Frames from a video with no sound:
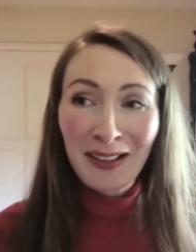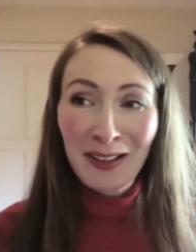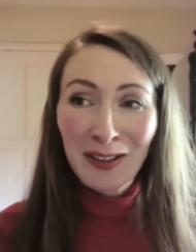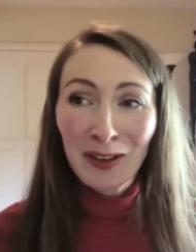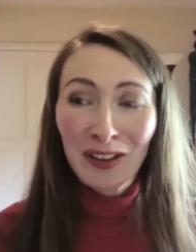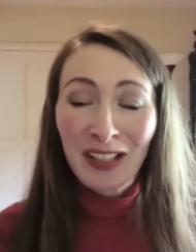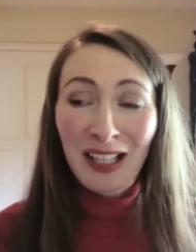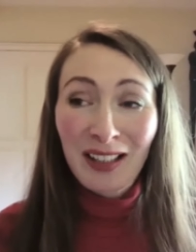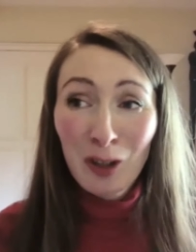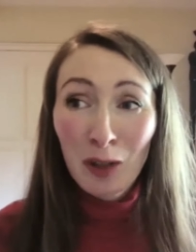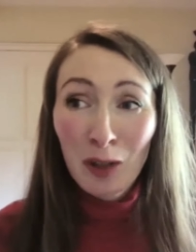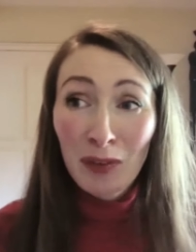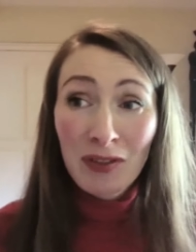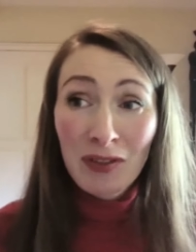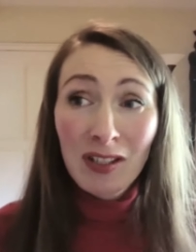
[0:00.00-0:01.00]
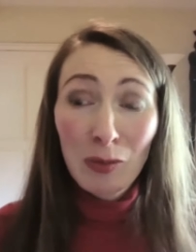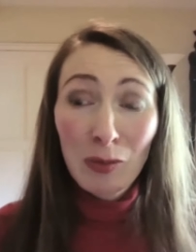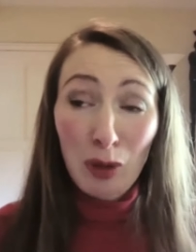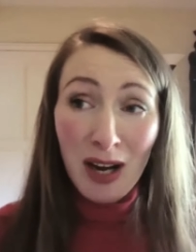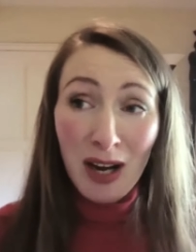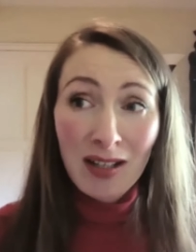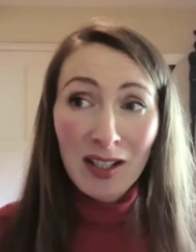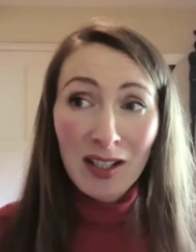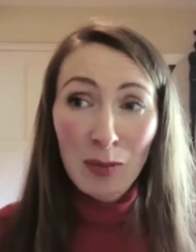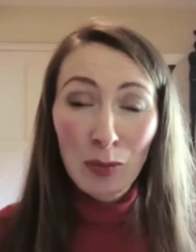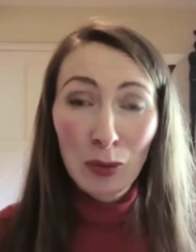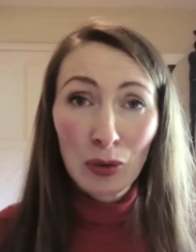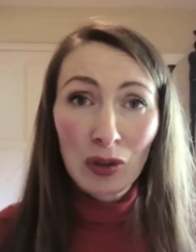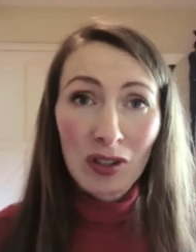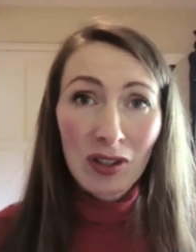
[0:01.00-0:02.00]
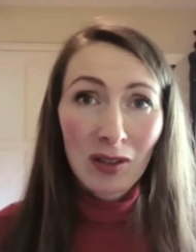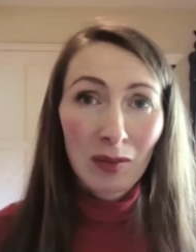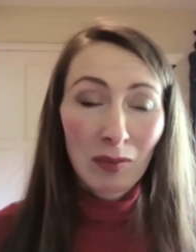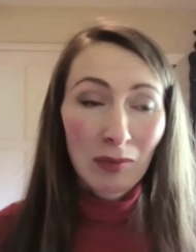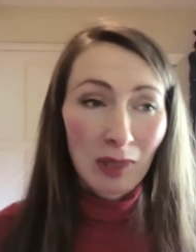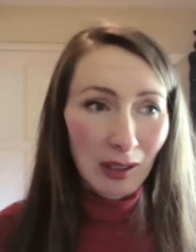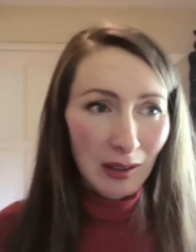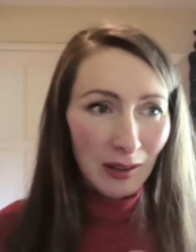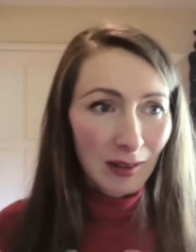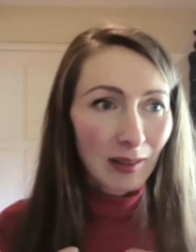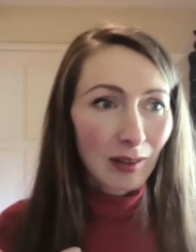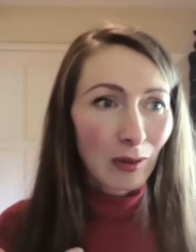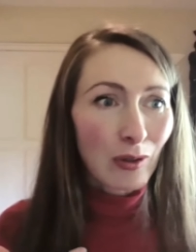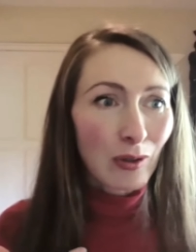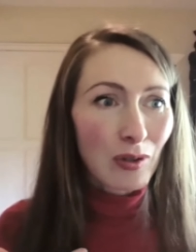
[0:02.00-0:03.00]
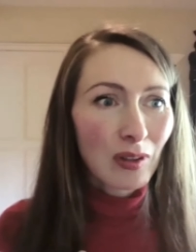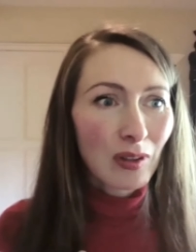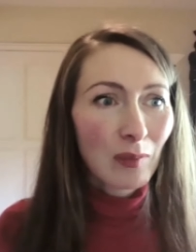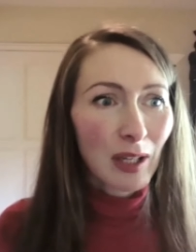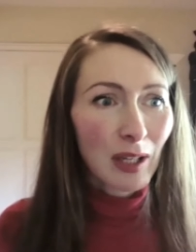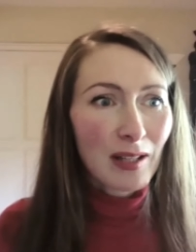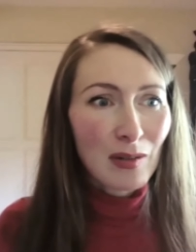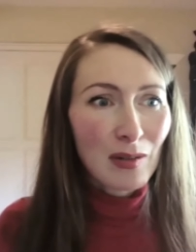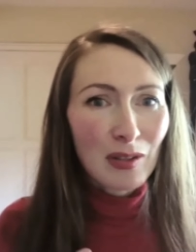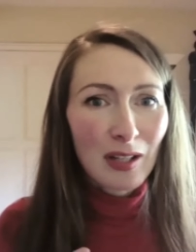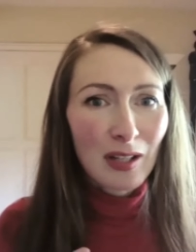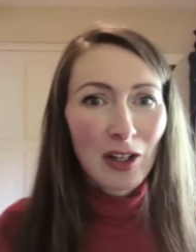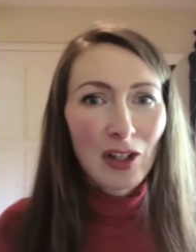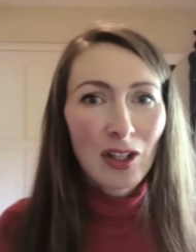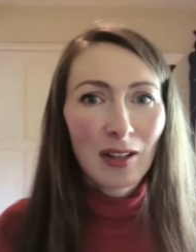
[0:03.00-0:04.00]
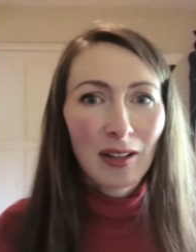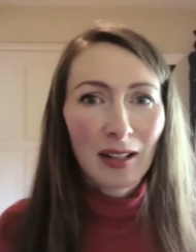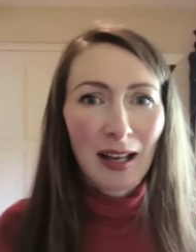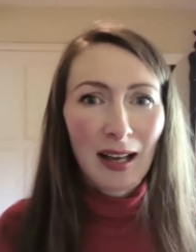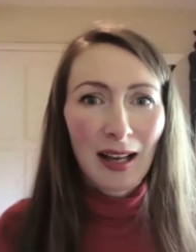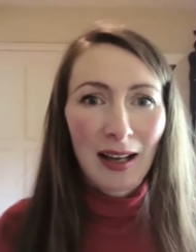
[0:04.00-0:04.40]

So that type of surprises puts me also in a bad situation